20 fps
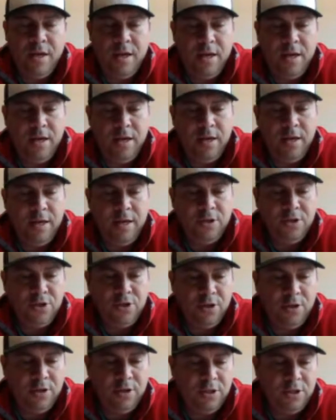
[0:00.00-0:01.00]
a, a
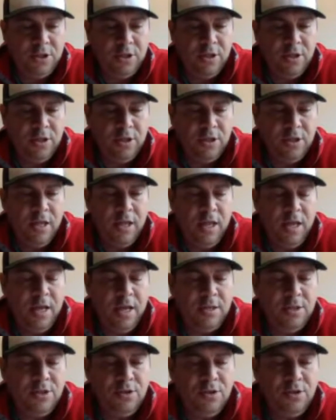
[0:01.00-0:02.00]
church.
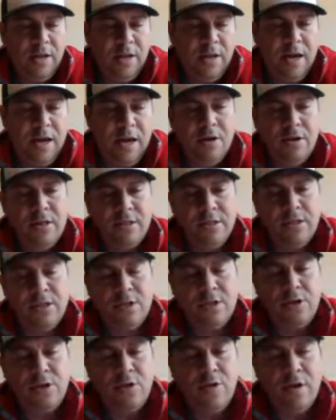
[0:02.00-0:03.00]
And so now he's going to
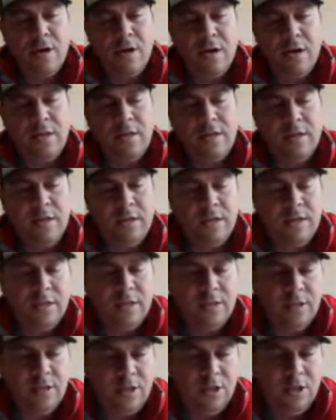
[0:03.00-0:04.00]
go on and
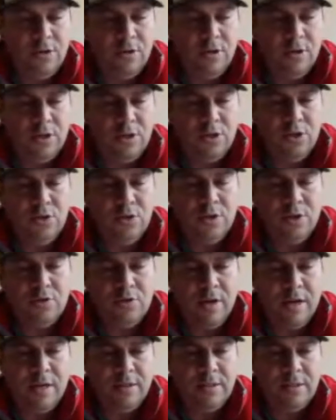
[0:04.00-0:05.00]
continue to, to
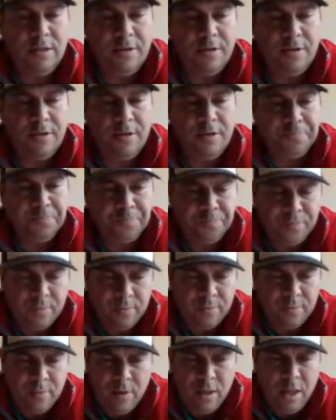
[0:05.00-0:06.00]
address them.
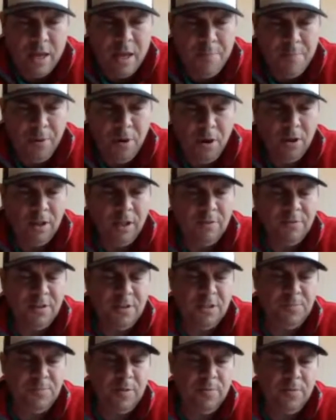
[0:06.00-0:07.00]
And Paul loves
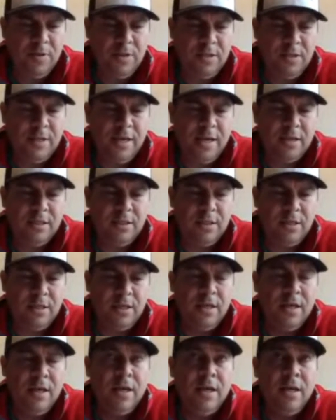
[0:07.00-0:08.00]
these people. This is
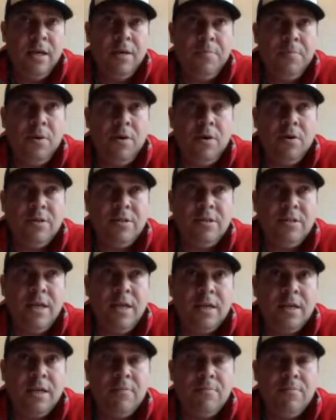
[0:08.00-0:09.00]
actually Paul's
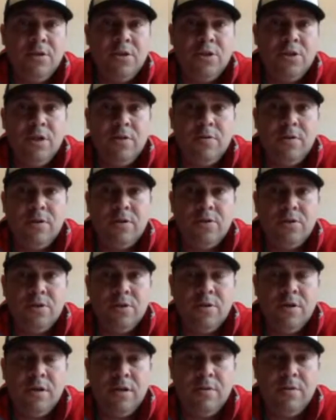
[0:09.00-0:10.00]
second missionary
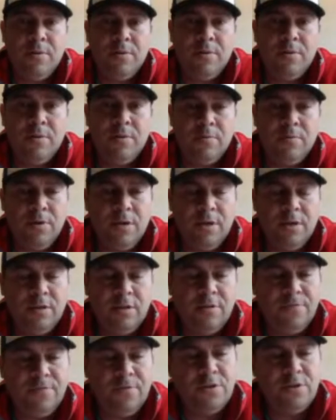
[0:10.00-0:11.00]
journey, but really
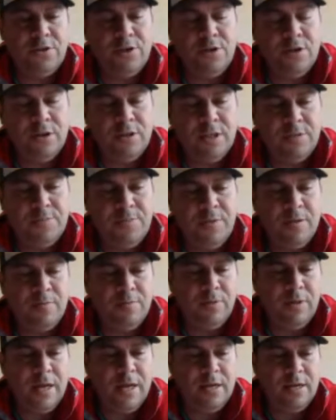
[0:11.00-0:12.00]
the first church that's being
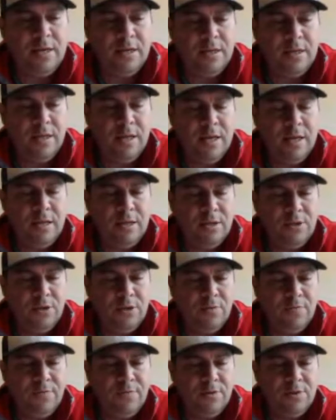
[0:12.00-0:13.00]
planted. And
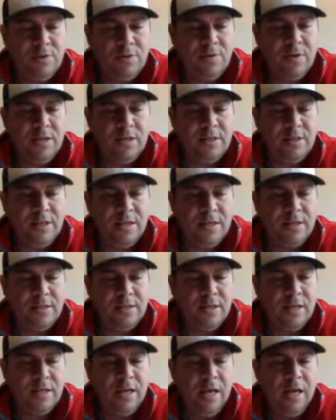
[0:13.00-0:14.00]
so in verse 3, he
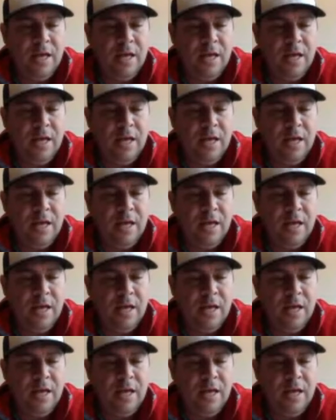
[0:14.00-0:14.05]
says,